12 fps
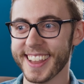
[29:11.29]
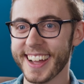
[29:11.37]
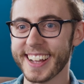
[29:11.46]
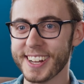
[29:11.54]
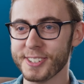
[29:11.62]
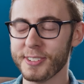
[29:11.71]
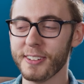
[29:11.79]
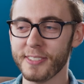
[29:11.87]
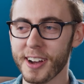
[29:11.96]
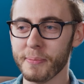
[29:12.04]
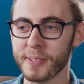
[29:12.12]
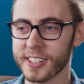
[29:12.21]
Like I drove
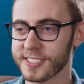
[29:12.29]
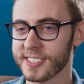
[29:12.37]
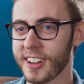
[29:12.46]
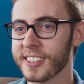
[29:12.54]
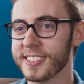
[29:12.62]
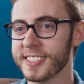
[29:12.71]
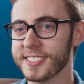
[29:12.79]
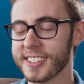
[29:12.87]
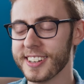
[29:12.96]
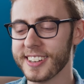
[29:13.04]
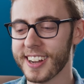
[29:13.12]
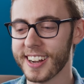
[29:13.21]
up and I was talking to the
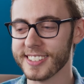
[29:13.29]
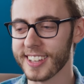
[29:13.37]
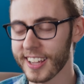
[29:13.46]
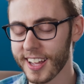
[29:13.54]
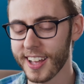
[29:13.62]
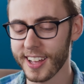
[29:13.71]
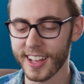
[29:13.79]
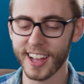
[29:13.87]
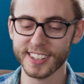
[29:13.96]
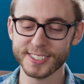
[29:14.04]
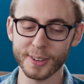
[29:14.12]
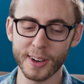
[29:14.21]
security guard. I was like,
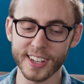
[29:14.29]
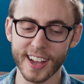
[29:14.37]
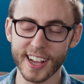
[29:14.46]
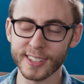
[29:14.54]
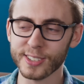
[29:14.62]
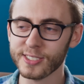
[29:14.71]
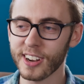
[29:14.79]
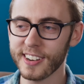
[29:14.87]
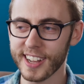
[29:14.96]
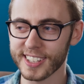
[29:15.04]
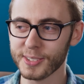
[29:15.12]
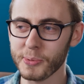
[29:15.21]
so I start
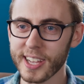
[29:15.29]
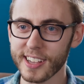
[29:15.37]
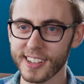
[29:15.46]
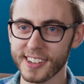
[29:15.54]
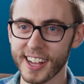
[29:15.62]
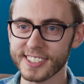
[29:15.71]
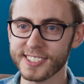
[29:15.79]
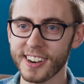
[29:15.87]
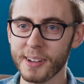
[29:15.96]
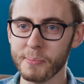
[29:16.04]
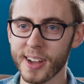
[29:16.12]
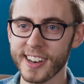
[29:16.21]
next week. I
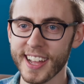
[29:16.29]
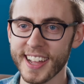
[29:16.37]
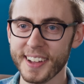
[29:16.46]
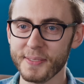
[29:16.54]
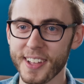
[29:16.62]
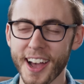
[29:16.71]
start on Monday.